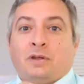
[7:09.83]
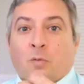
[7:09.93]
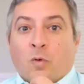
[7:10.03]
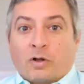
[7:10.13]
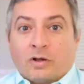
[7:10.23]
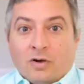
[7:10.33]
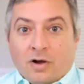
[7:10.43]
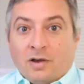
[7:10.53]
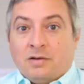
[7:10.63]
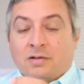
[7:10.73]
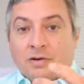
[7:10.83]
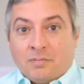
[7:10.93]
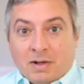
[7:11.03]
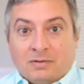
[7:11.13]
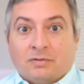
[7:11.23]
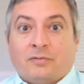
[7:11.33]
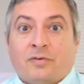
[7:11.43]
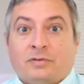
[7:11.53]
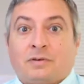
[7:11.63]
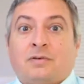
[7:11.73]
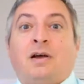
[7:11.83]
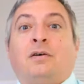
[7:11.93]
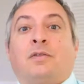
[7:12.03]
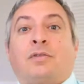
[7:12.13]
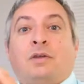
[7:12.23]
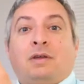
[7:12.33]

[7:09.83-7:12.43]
working on their mental and physical health,